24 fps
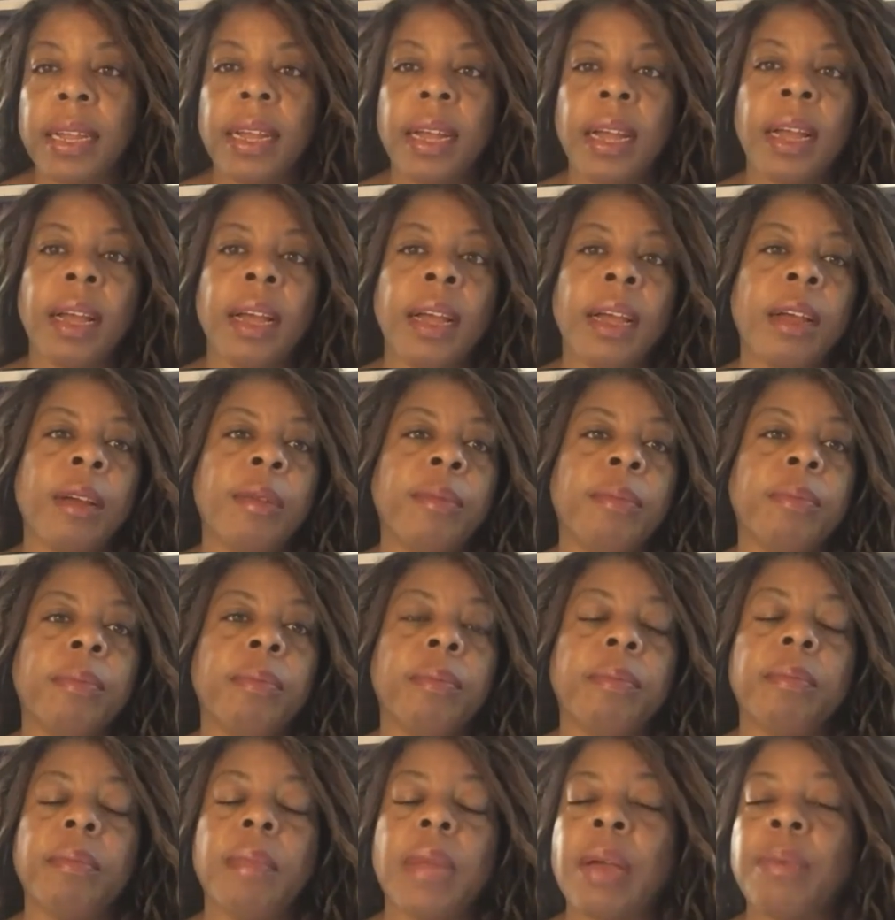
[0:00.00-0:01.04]

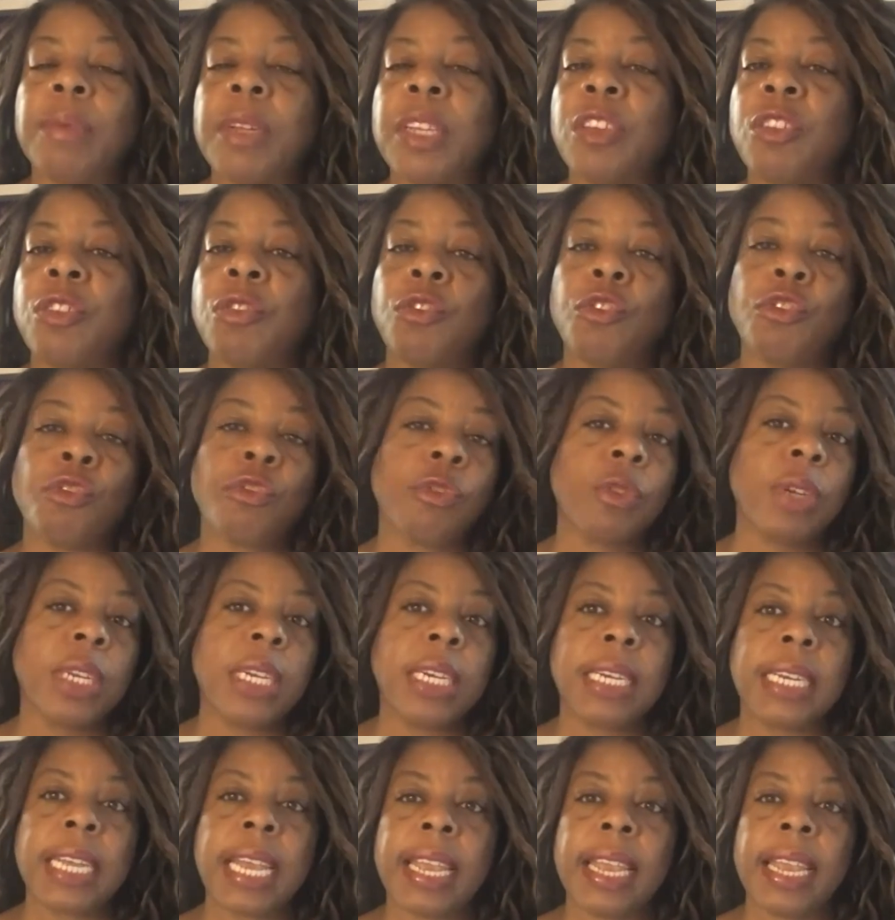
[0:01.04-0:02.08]
I wasn't truly
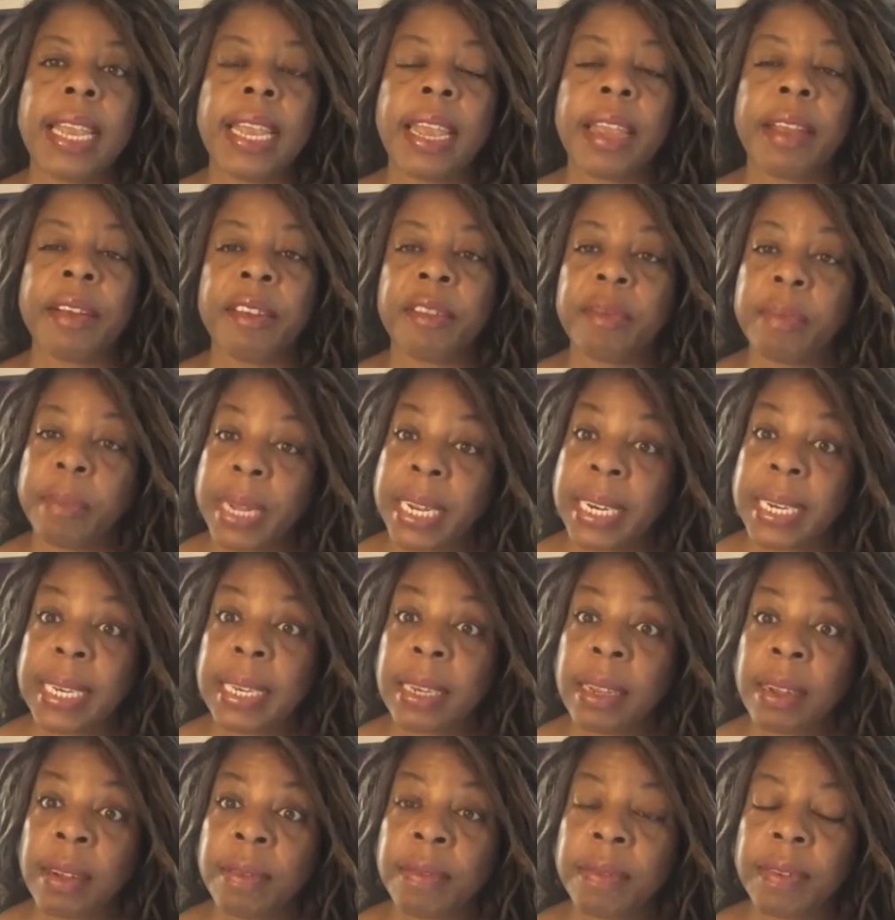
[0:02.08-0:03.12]
taking care of
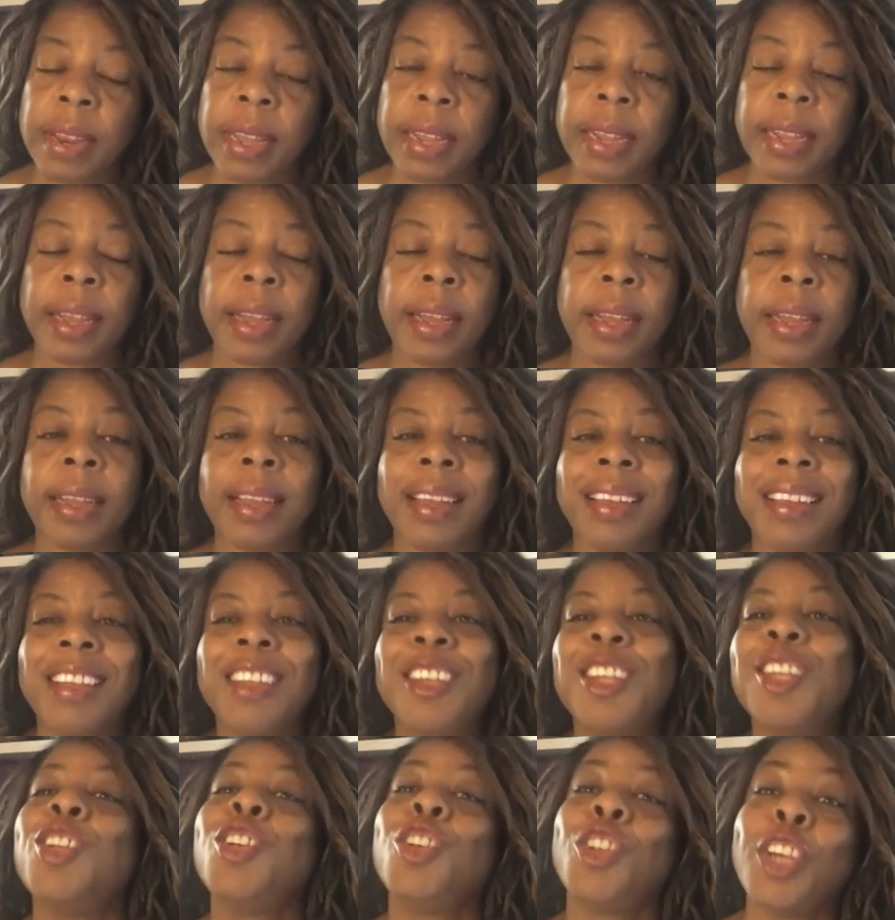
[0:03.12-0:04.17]
myself like I
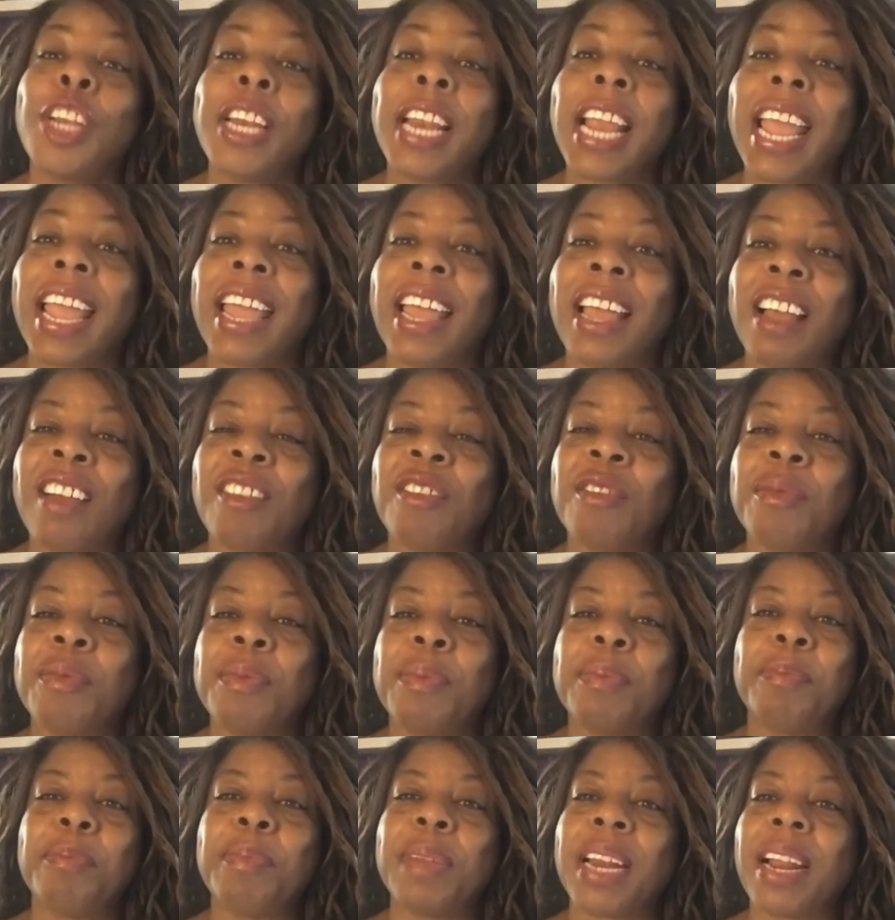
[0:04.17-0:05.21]
should have,
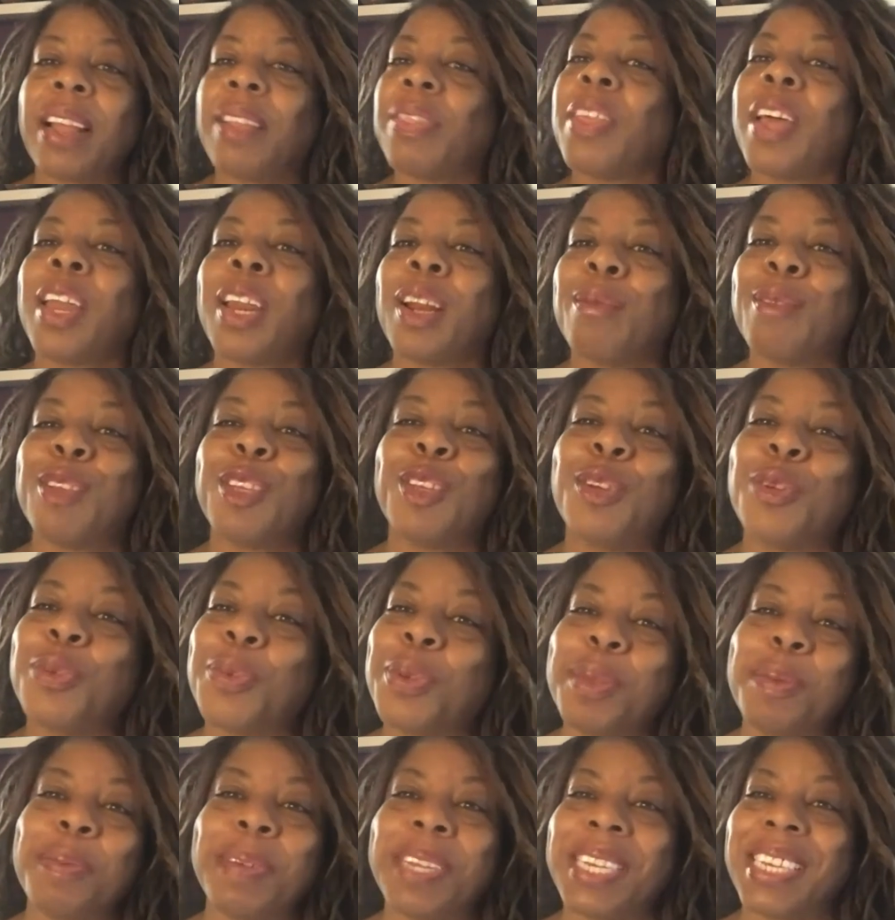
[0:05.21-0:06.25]
but I thought I was doing
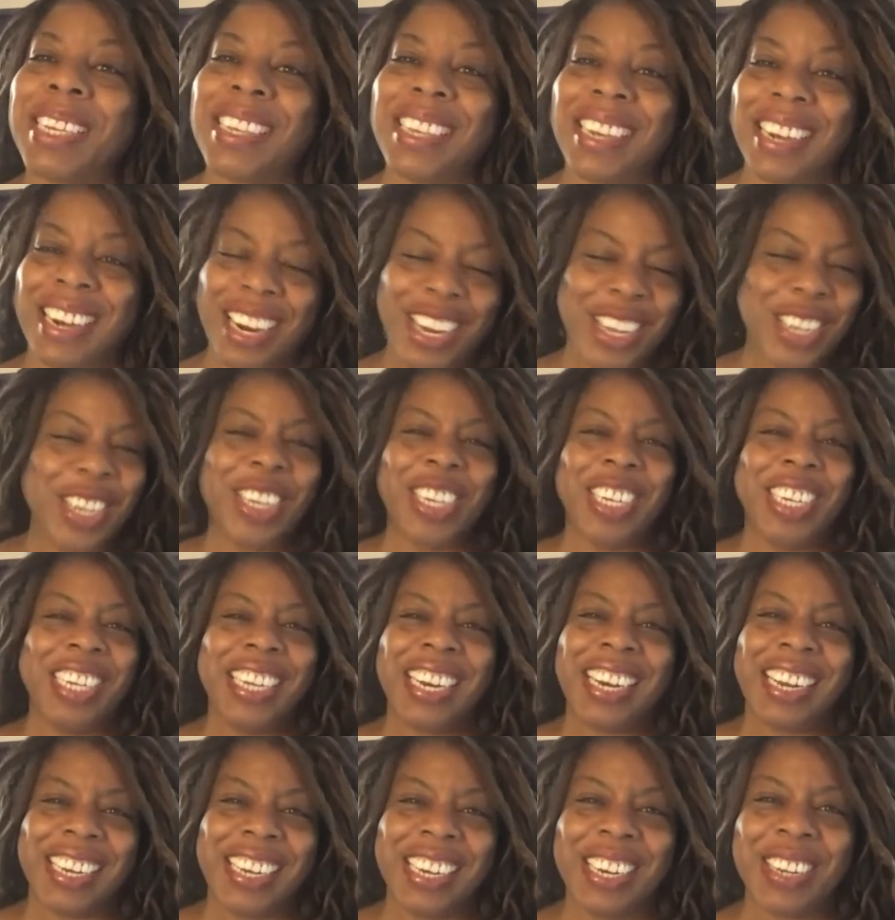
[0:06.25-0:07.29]
the best that I could
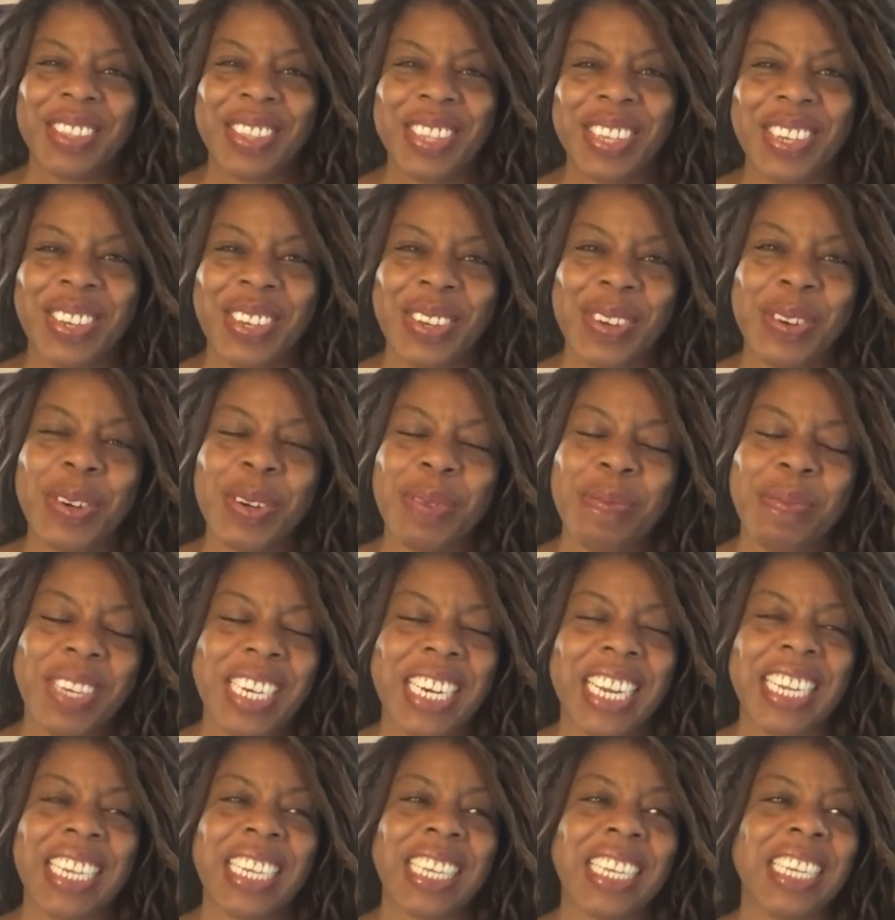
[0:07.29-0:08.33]
under the
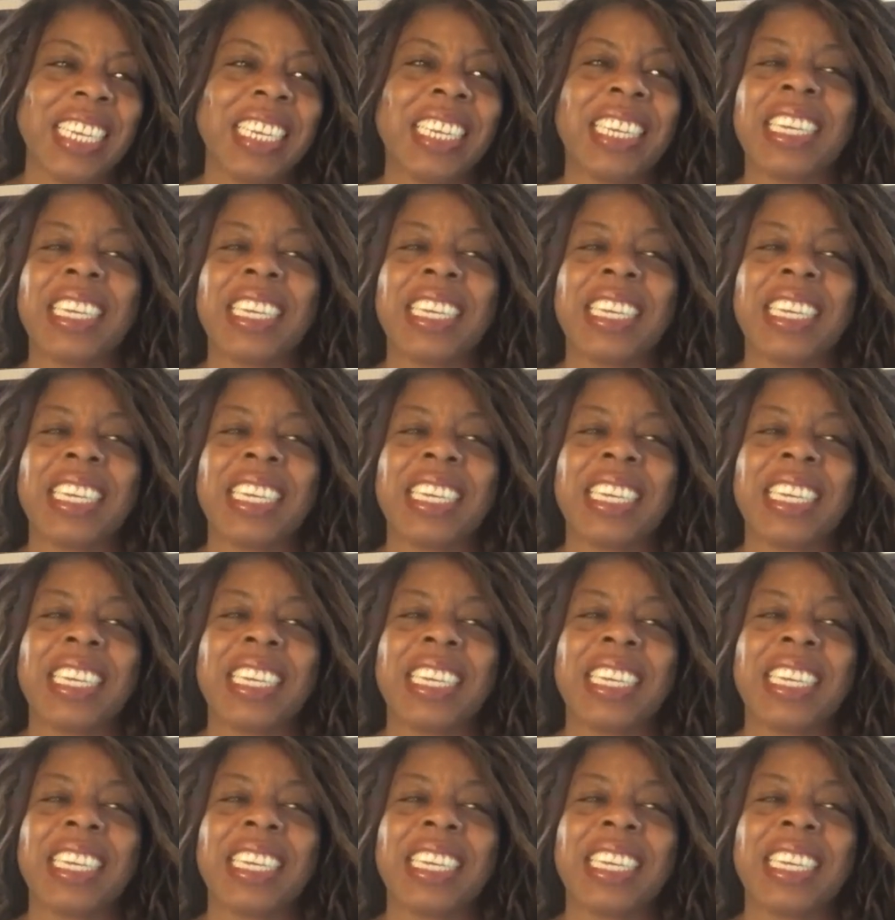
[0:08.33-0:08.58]
circumstances.